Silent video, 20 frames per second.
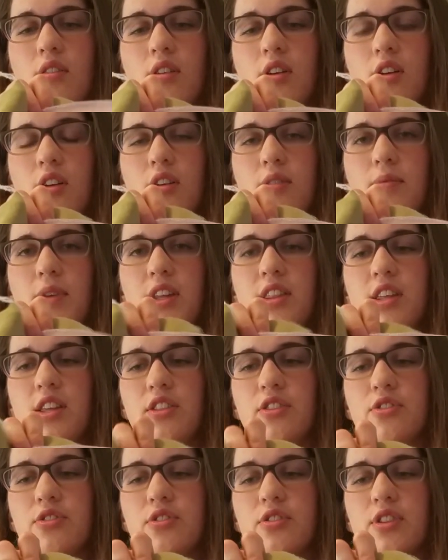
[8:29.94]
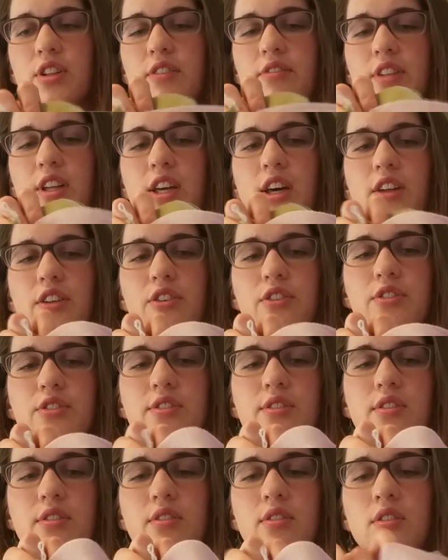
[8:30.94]
I think those are lovely
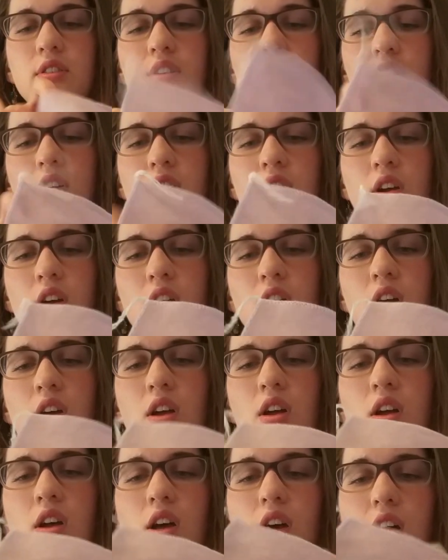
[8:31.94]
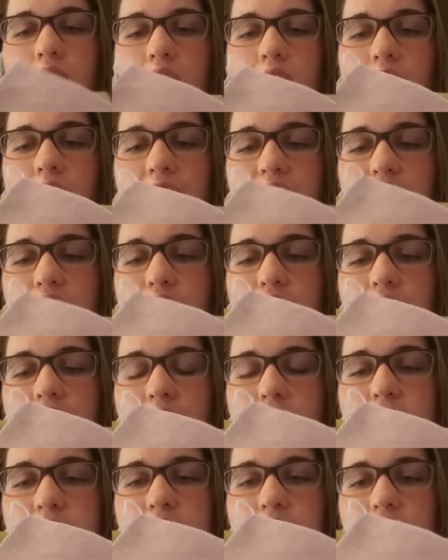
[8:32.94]
colors. I know that
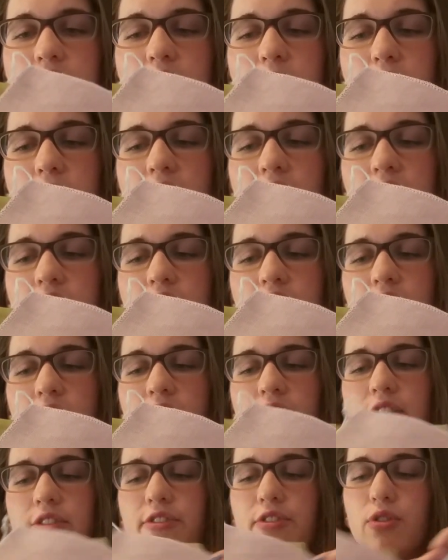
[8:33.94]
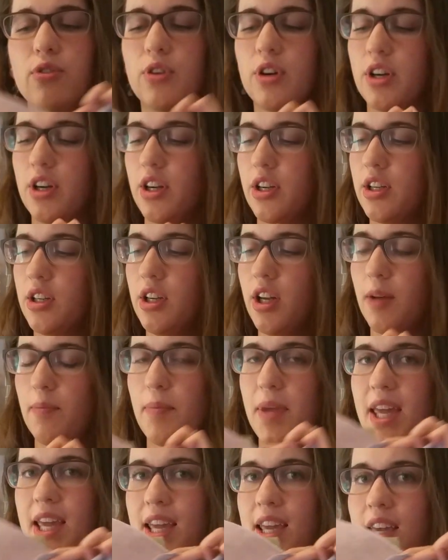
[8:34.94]
I'm still going to be on the lookout for a
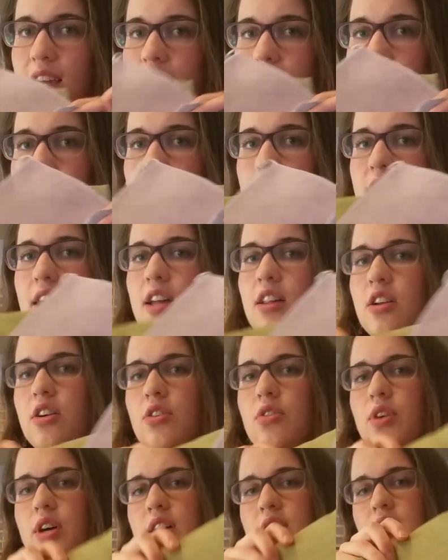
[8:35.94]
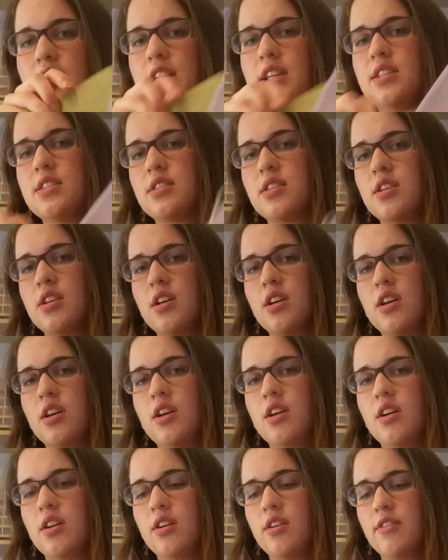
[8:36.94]
pink and a yellow at least
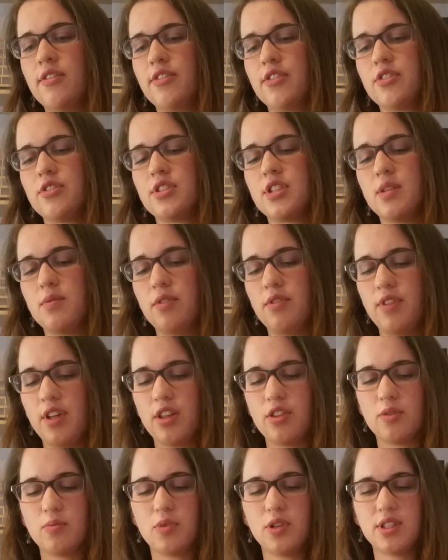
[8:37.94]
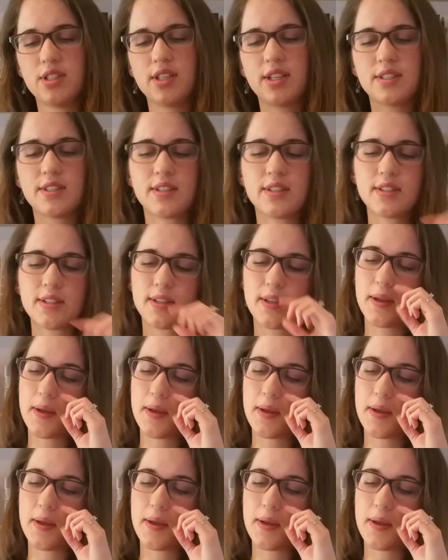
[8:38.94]
for some of the other princesses.